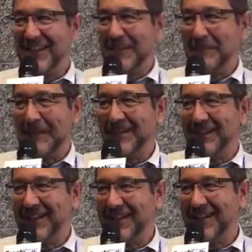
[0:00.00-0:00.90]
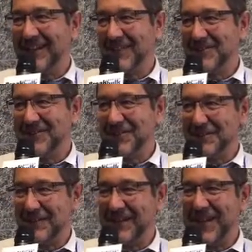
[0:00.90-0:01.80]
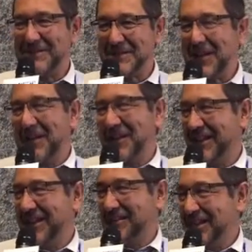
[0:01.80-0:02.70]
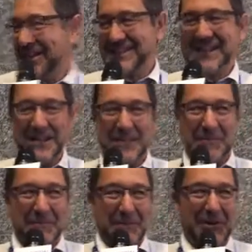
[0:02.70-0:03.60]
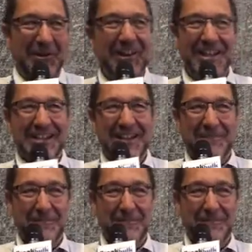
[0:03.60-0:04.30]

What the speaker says: repeating and sometimes a little bit boring,